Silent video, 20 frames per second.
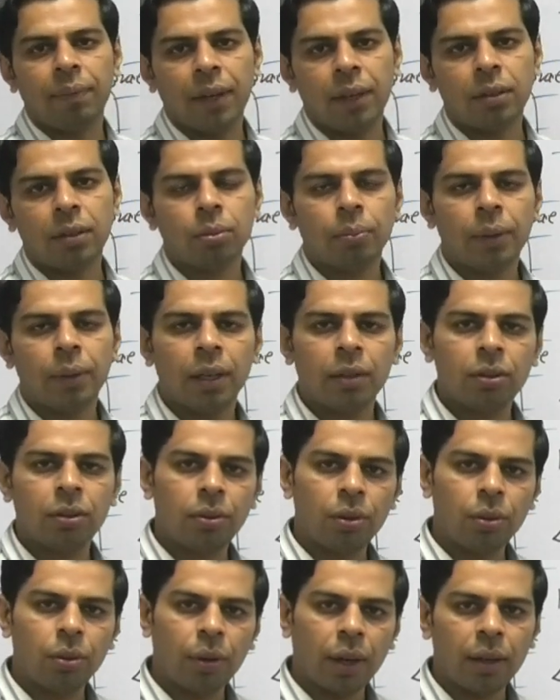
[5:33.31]
So, make sure you
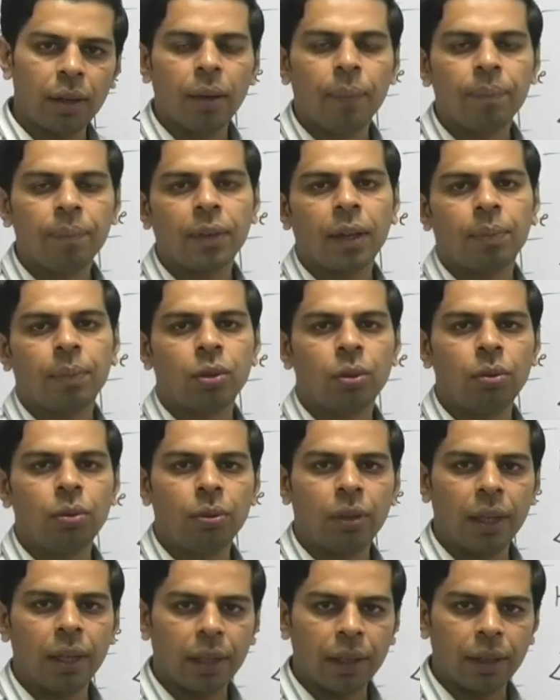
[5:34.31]
are absolutely
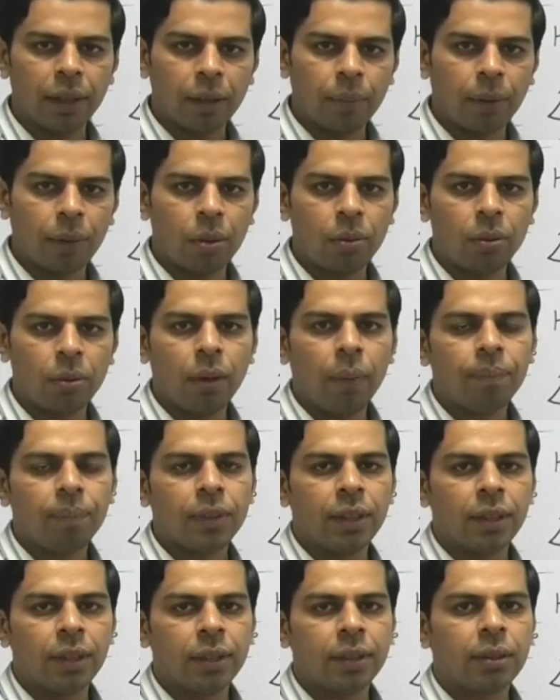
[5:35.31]
clear about
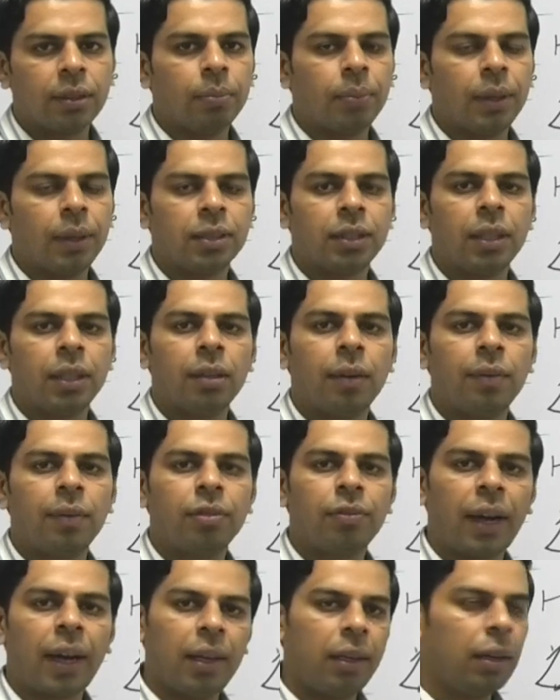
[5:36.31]
these basic terms
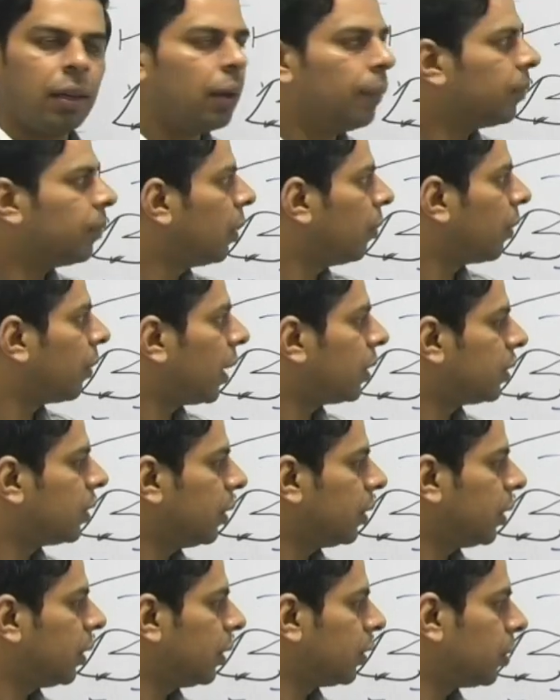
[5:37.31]
while revising
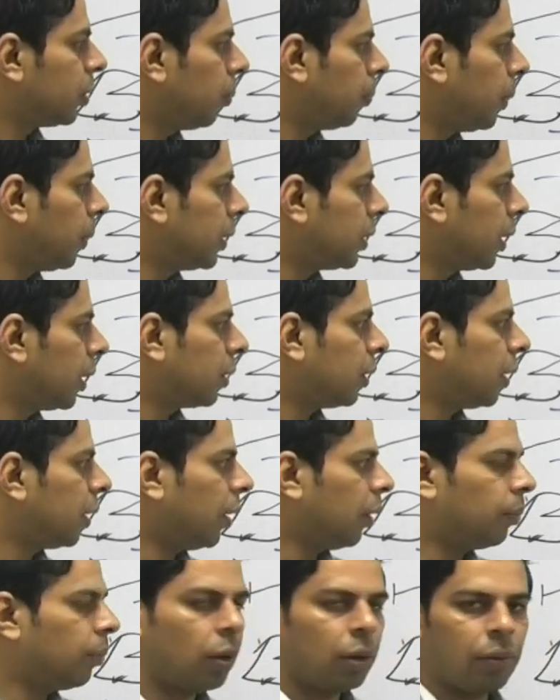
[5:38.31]
this basic theme
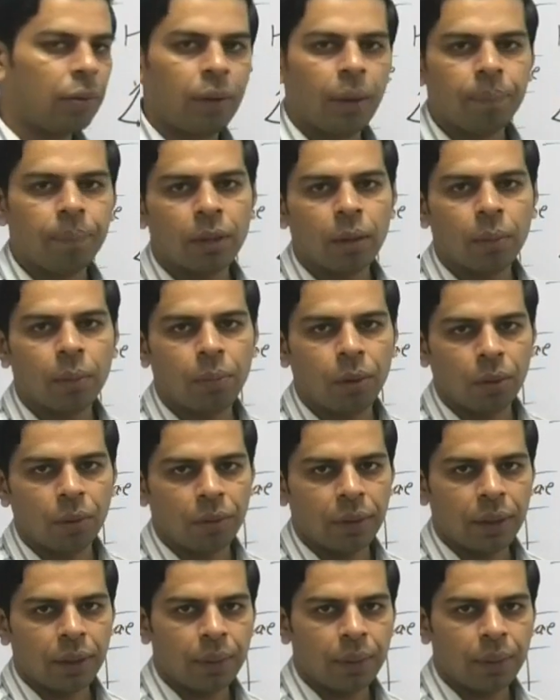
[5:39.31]
of blue whale.